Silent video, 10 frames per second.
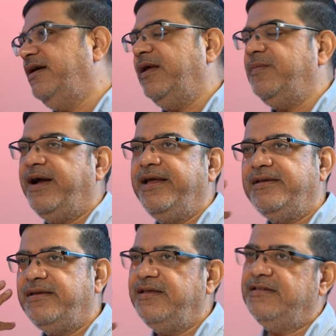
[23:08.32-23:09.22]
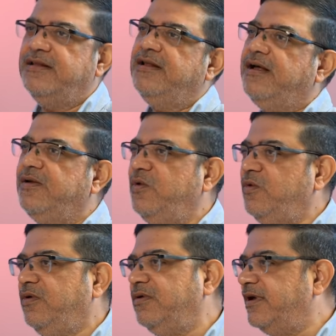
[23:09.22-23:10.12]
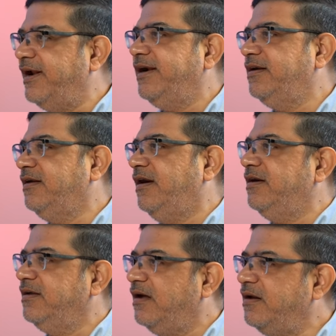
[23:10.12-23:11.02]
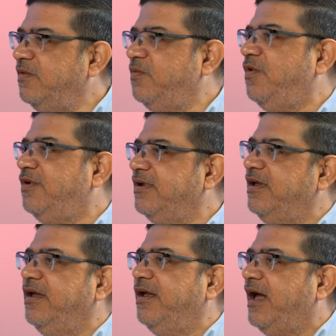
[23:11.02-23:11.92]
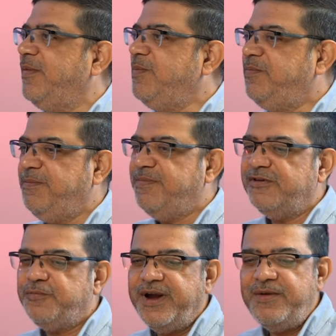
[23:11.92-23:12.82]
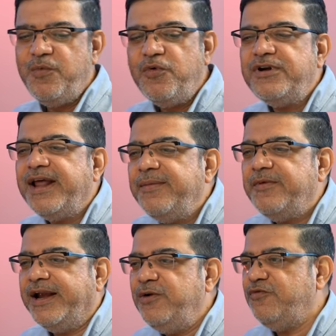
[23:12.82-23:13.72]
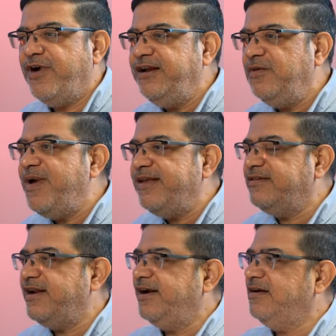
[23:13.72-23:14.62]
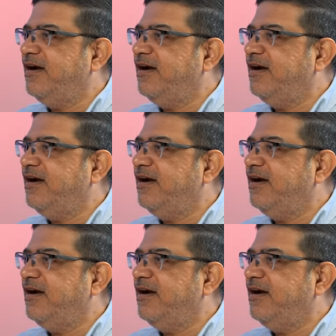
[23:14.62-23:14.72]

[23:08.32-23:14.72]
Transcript: Like, bhai, kitna low credit card ka reward. I mean, people spend more time trying to find the best credit